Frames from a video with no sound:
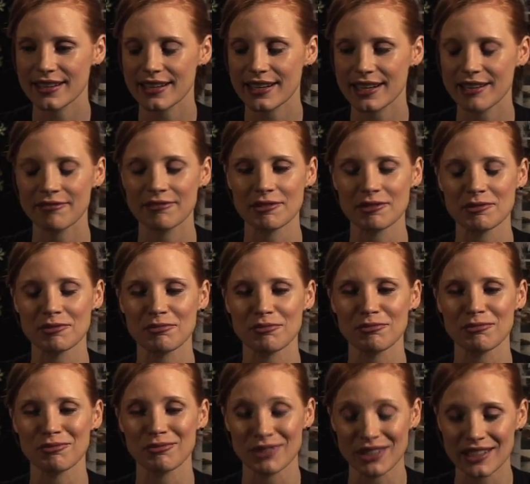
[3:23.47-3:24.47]
it was
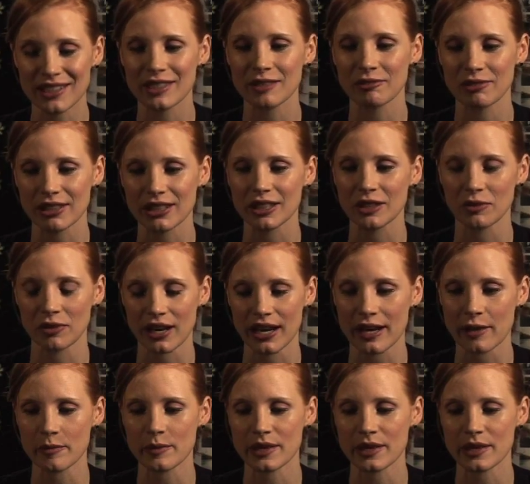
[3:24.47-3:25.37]
really, really great,